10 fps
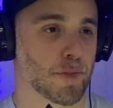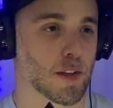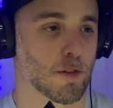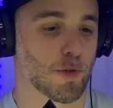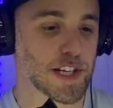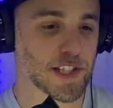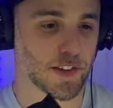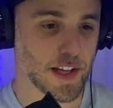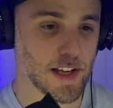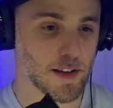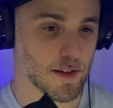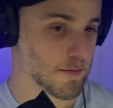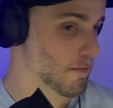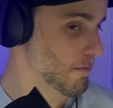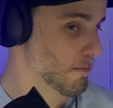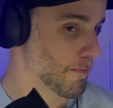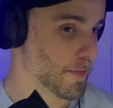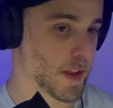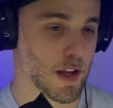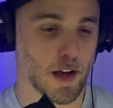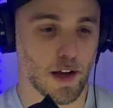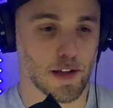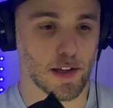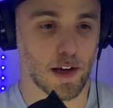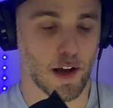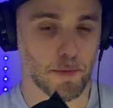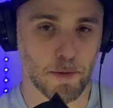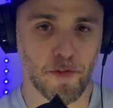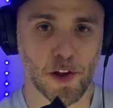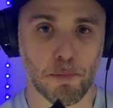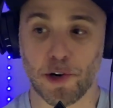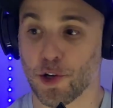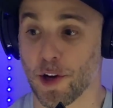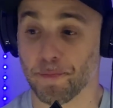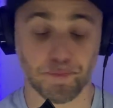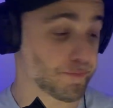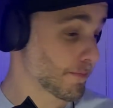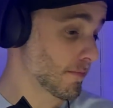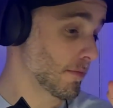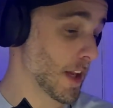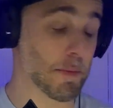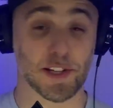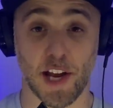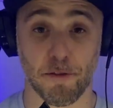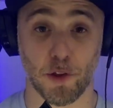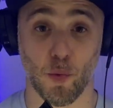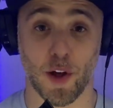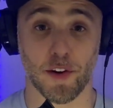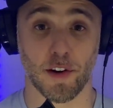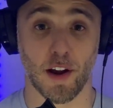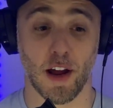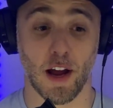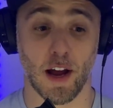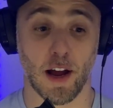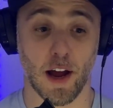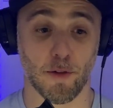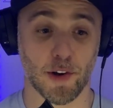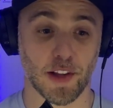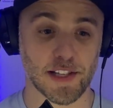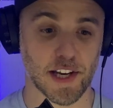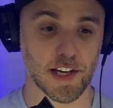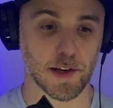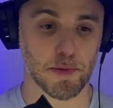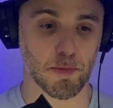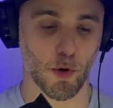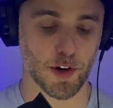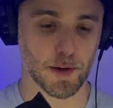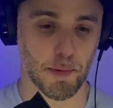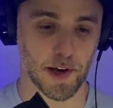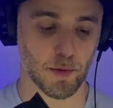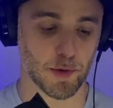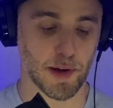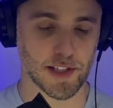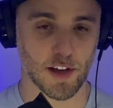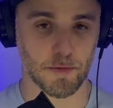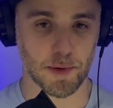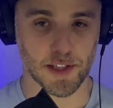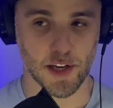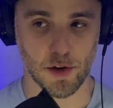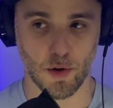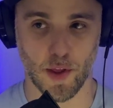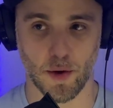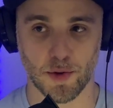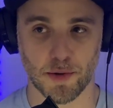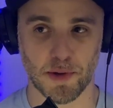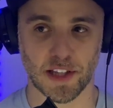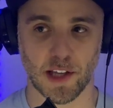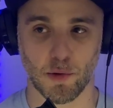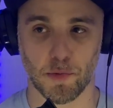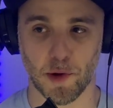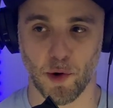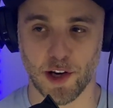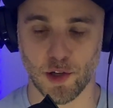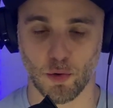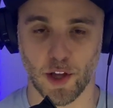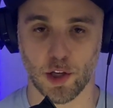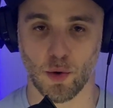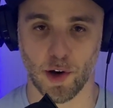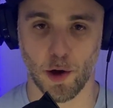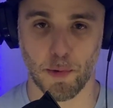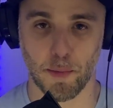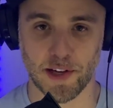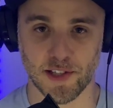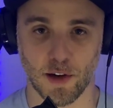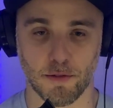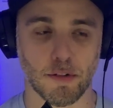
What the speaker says: Recently, I've been feeling pretty good. I'm excited for the weather. I realize I need to be more independent with myself because I know that was a big thing with me where I don't like going out by myself